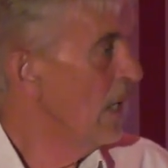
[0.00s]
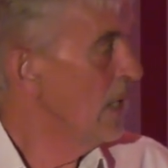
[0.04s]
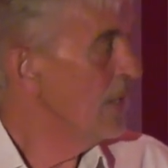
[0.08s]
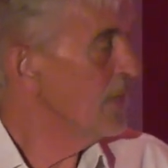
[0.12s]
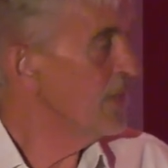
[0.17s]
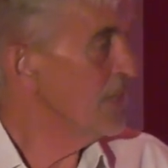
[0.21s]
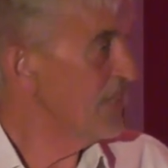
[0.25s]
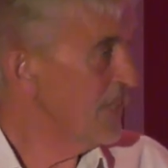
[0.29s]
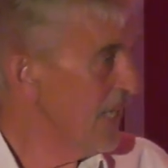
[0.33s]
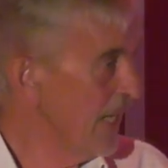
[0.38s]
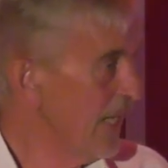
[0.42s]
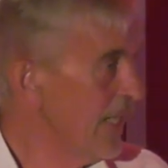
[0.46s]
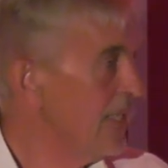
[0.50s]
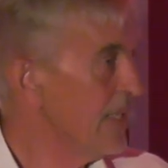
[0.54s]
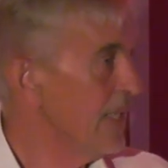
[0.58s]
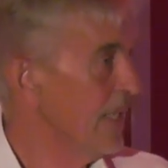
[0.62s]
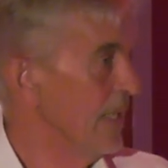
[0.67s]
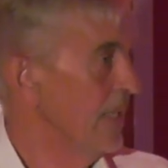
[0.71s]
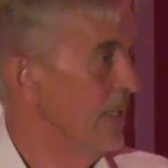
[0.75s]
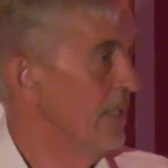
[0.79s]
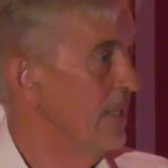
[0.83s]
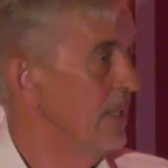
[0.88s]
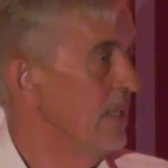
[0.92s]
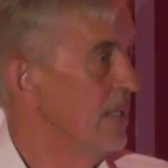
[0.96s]
Today
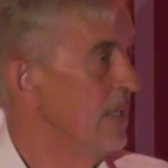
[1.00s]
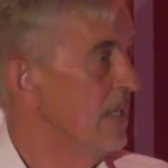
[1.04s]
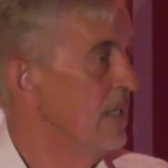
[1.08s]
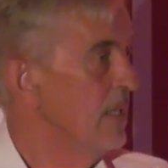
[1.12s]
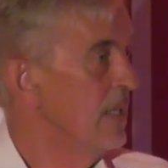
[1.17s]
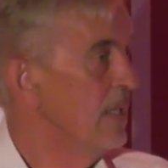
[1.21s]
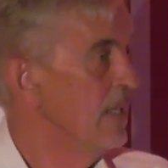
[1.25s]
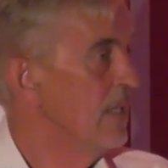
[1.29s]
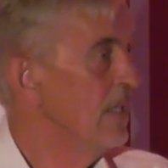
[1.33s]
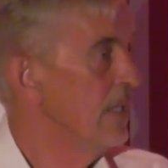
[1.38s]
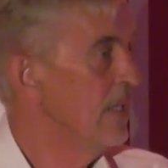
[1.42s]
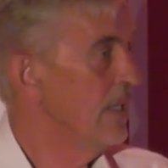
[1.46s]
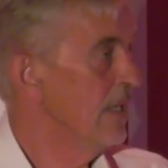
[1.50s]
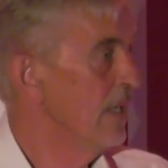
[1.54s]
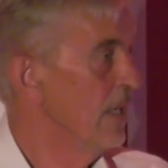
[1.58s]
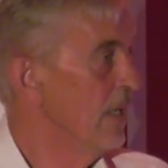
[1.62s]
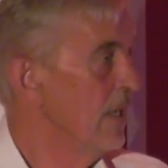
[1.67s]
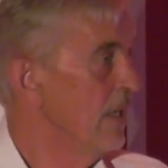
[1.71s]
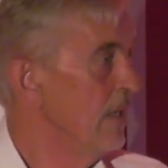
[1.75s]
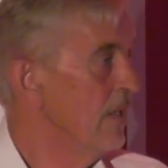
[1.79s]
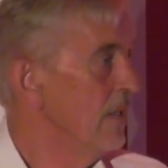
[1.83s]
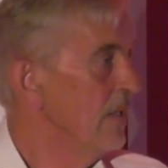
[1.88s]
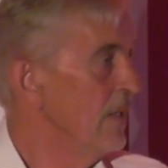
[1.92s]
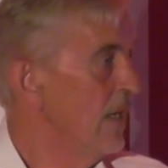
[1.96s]
then, you
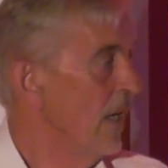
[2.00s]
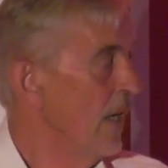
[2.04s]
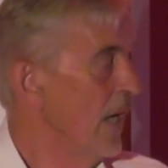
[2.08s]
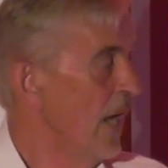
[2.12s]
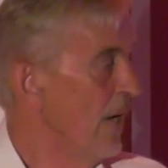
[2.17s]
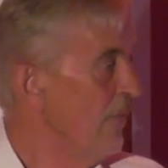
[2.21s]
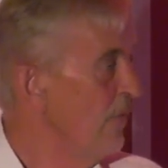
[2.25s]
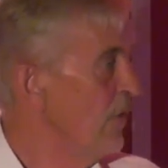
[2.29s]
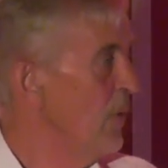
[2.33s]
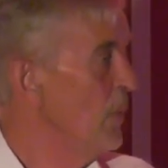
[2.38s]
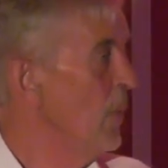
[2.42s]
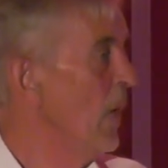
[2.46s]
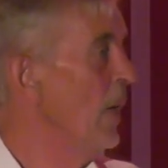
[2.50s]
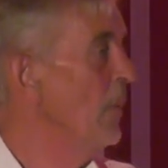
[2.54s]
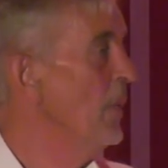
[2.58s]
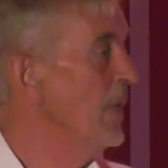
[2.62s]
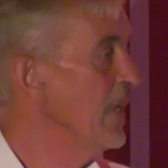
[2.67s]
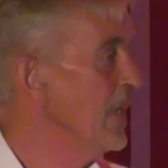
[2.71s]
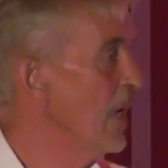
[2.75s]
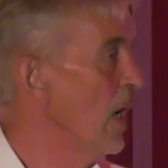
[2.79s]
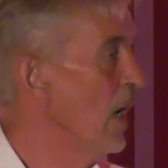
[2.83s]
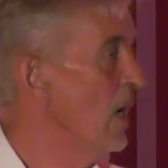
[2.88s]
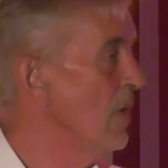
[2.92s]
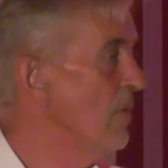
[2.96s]
know, everywhere we
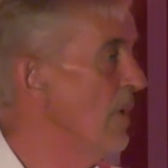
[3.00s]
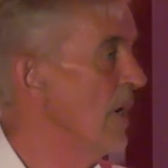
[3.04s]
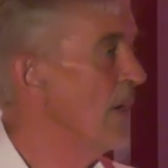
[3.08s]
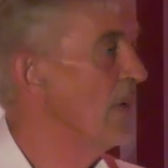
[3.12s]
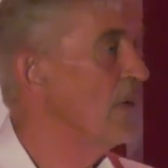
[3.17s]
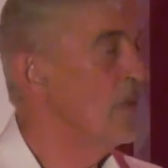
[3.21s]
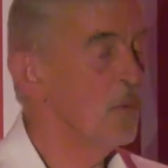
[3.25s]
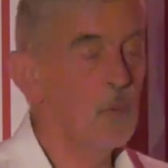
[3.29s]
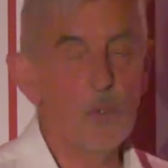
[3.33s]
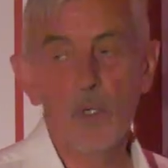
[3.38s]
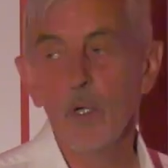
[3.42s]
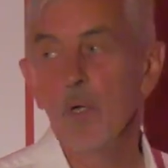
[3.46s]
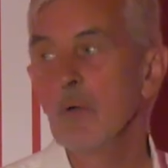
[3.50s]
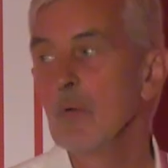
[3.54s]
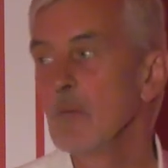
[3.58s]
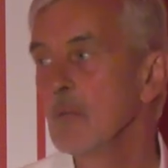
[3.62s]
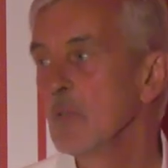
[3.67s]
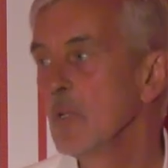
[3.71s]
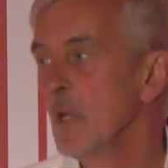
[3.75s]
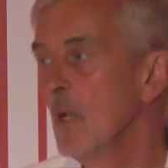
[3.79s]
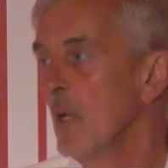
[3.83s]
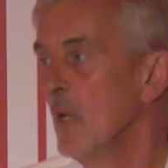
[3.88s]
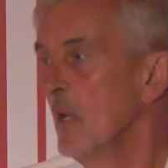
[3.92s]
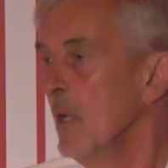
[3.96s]
go around the
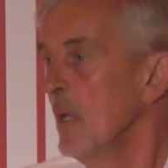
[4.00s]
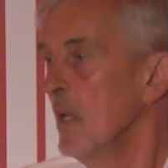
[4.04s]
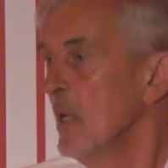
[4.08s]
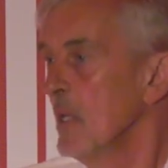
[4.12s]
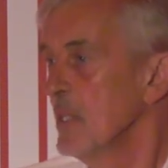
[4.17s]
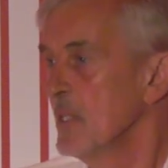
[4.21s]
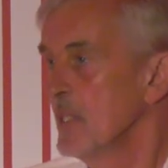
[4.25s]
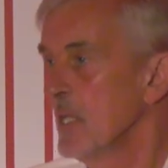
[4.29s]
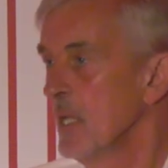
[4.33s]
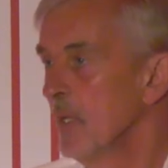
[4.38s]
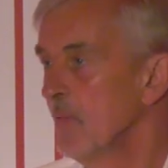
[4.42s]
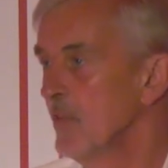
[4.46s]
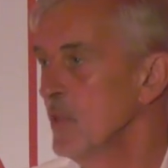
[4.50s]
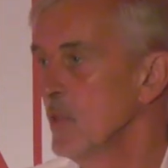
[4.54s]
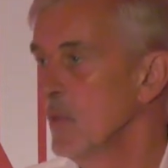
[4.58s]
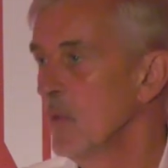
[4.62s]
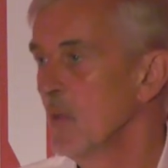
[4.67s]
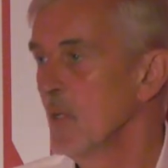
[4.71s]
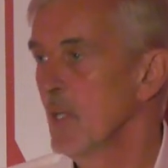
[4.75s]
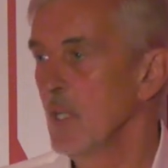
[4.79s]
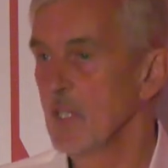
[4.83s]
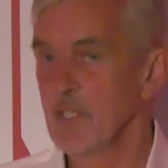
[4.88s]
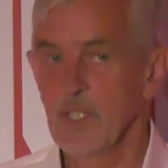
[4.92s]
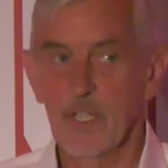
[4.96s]
world, service
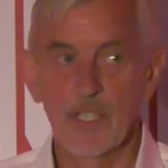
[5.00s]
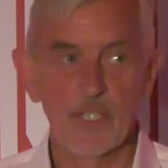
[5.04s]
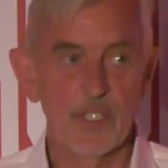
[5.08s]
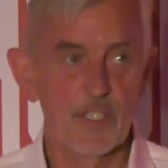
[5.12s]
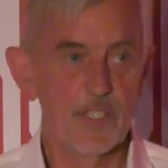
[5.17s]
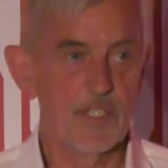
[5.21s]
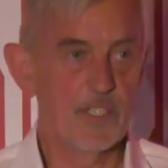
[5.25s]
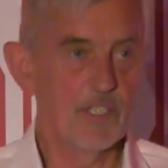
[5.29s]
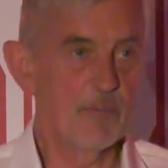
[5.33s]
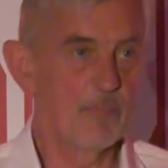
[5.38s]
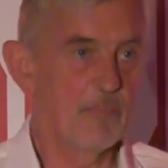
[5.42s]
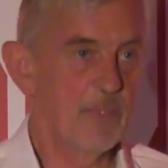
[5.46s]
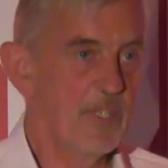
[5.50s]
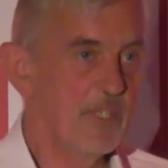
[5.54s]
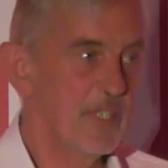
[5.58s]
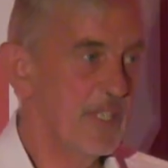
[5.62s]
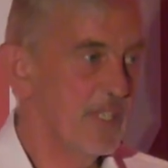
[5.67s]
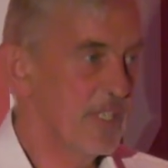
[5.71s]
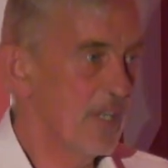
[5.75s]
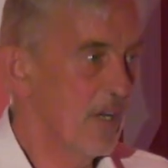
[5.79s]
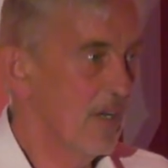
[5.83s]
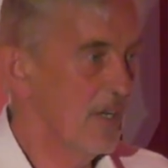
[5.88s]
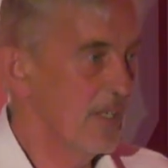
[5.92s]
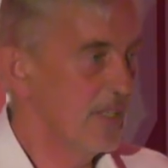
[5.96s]
organisations have been
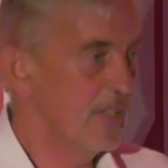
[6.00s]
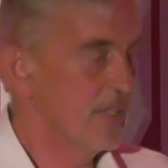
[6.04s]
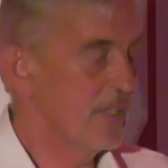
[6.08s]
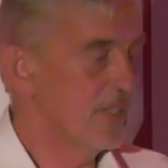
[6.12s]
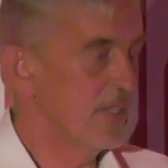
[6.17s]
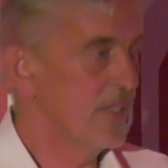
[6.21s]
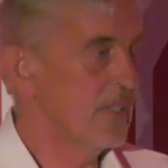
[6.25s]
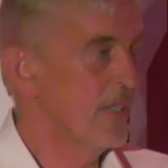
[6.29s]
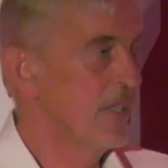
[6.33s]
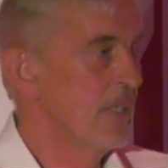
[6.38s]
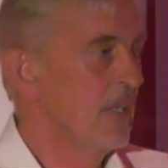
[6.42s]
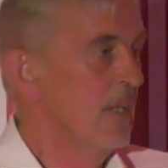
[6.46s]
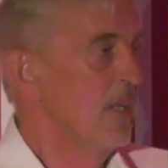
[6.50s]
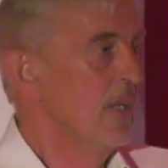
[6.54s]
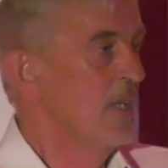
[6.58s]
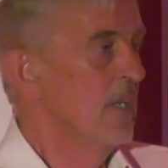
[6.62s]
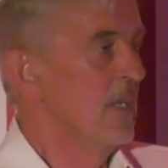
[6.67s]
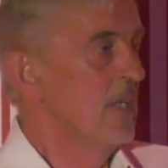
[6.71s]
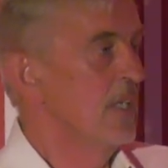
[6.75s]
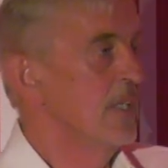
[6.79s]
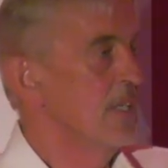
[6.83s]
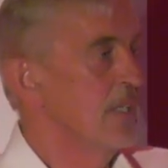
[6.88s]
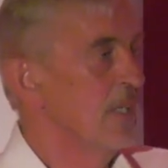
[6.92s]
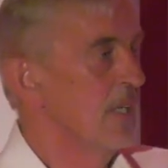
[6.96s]
designed
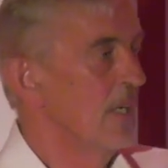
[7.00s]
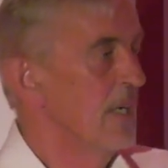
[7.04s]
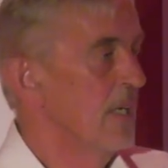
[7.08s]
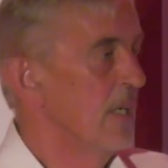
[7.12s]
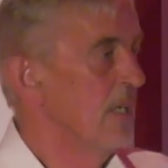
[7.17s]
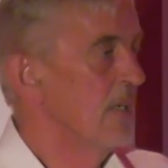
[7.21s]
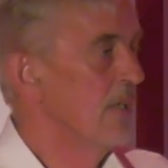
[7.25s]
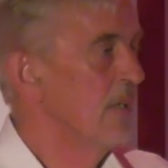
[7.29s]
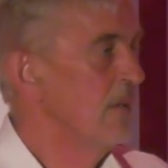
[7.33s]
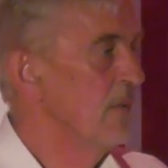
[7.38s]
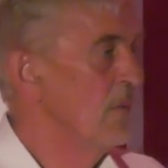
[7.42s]
as like